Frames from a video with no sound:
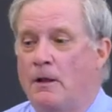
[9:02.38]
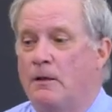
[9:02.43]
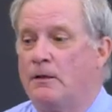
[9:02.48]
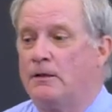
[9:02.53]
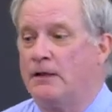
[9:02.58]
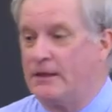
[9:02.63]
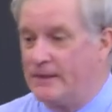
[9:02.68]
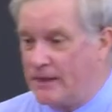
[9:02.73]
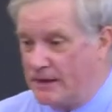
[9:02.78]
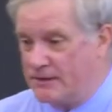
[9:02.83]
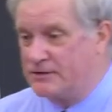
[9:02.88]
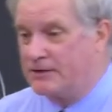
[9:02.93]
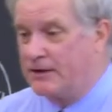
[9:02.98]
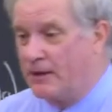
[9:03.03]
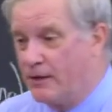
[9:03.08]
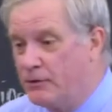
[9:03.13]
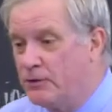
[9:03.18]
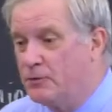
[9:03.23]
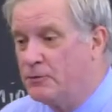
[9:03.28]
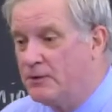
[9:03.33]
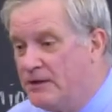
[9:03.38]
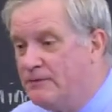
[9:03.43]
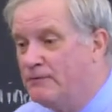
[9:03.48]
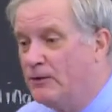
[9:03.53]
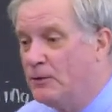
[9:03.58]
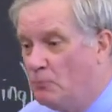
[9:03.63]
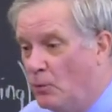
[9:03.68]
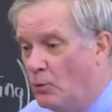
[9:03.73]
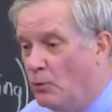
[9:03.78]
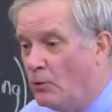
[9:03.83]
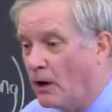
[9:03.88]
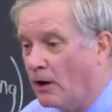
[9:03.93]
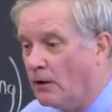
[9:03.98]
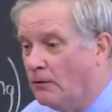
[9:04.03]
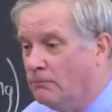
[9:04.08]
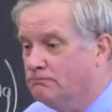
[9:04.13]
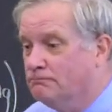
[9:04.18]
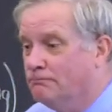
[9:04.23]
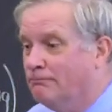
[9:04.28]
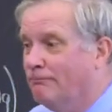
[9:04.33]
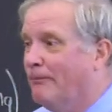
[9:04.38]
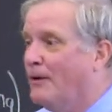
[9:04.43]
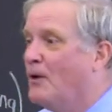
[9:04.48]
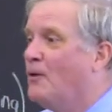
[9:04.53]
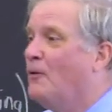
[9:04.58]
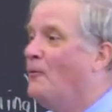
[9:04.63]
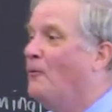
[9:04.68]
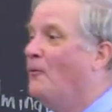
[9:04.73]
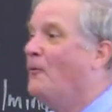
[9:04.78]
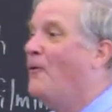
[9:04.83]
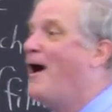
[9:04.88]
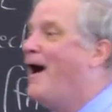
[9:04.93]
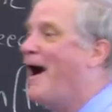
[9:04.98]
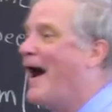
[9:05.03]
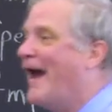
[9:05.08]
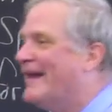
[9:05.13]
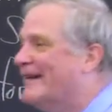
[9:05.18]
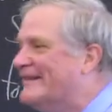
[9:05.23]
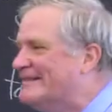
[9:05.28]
Let that scare you even more. Why?